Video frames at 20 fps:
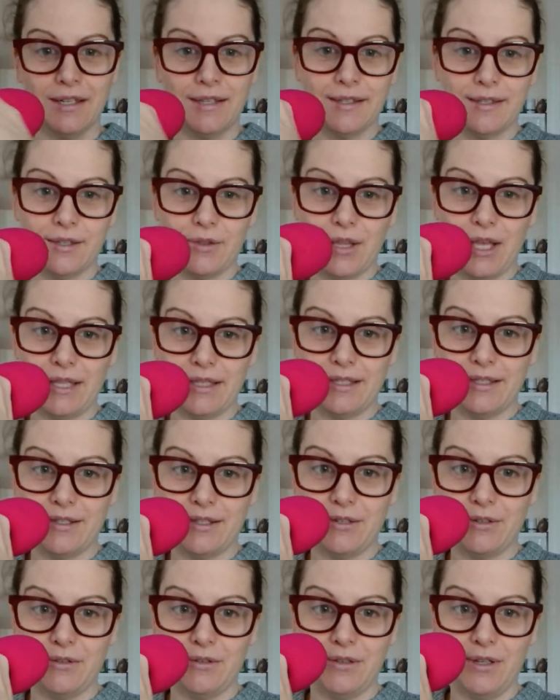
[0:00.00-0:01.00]
So that's
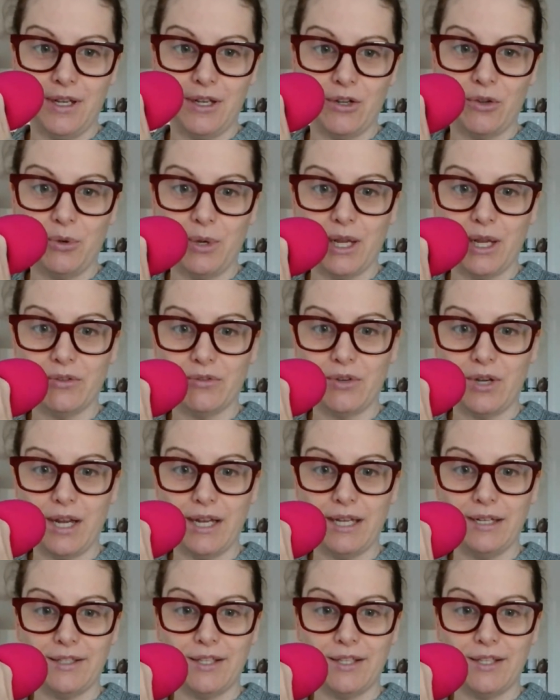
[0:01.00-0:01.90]
not quite right.